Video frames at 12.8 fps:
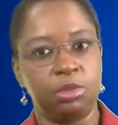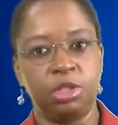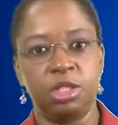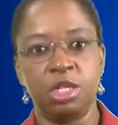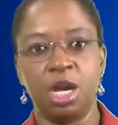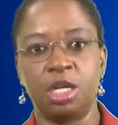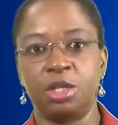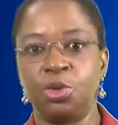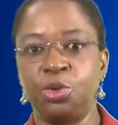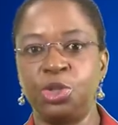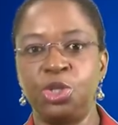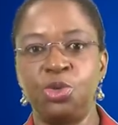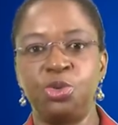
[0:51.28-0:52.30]
not
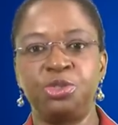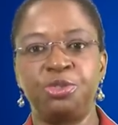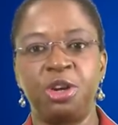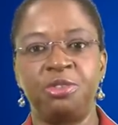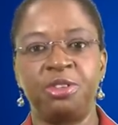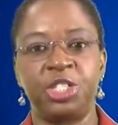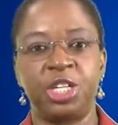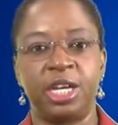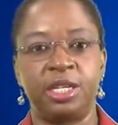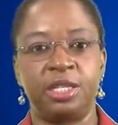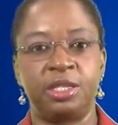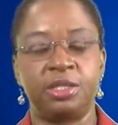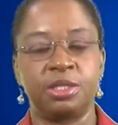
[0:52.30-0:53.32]
good news for
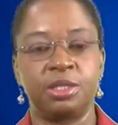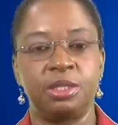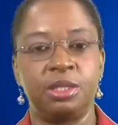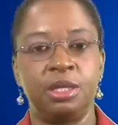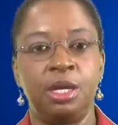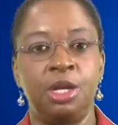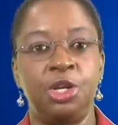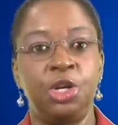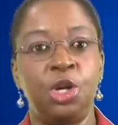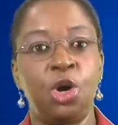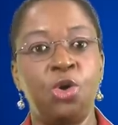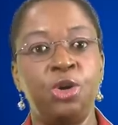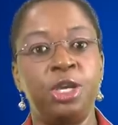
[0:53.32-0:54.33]
vaginas.
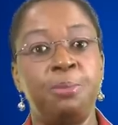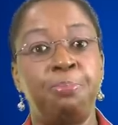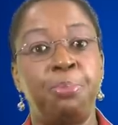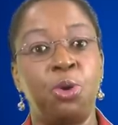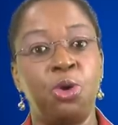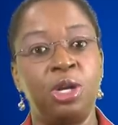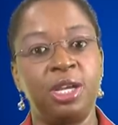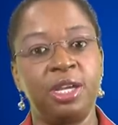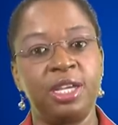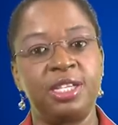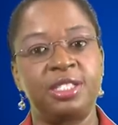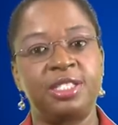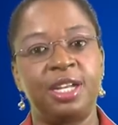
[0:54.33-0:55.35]
Now
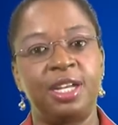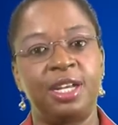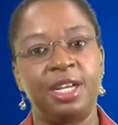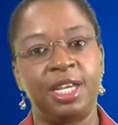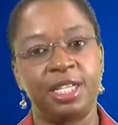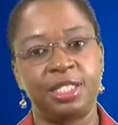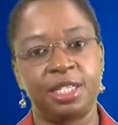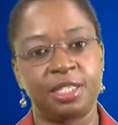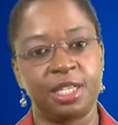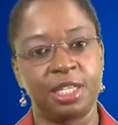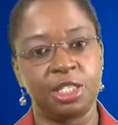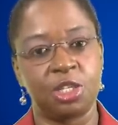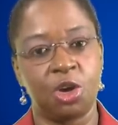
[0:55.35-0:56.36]
Ebola is the latest
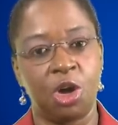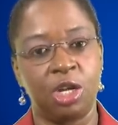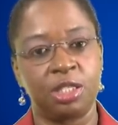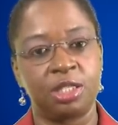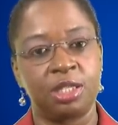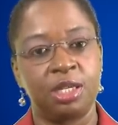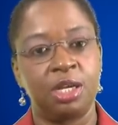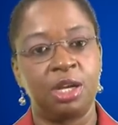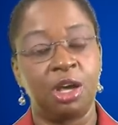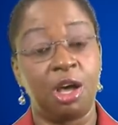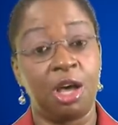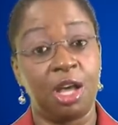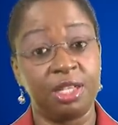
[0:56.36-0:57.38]
assault
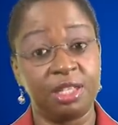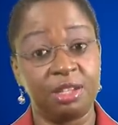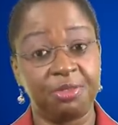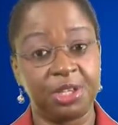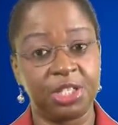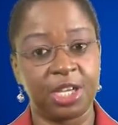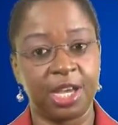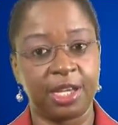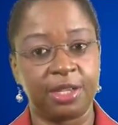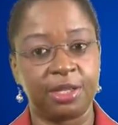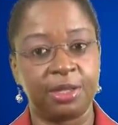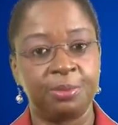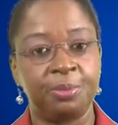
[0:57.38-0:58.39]
on the
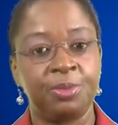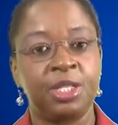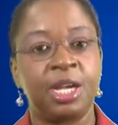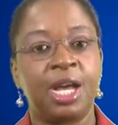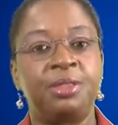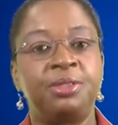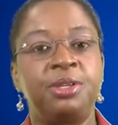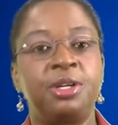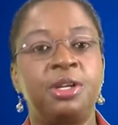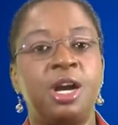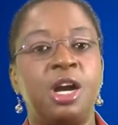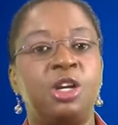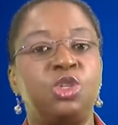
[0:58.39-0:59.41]
vagina and
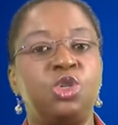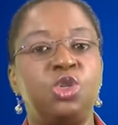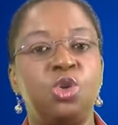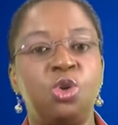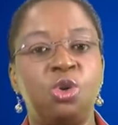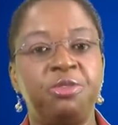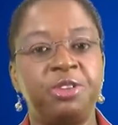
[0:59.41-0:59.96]
there are no